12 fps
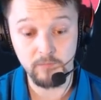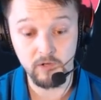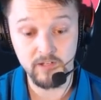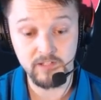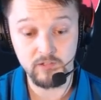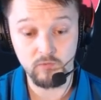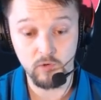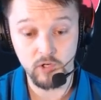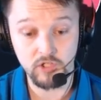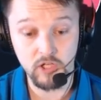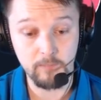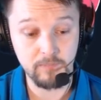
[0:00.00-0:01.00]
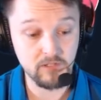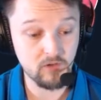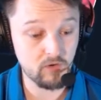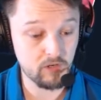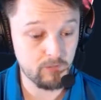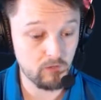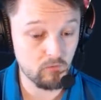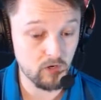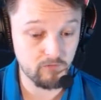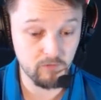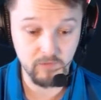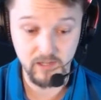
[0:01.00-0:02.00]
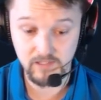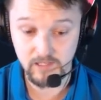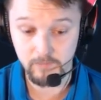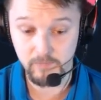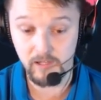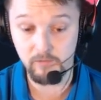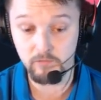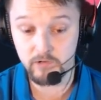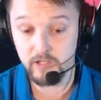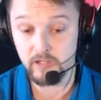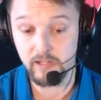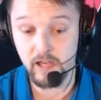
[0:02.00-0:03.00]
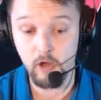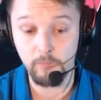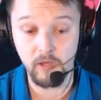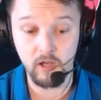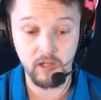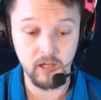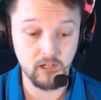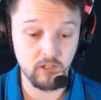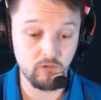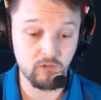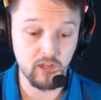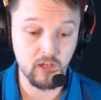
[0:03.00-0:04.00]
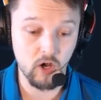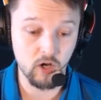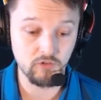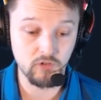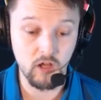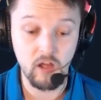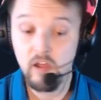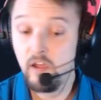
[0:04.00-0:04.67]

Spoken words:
Maurice's Workshop is going to be one of them that's going to be really helping on getting you the card draw.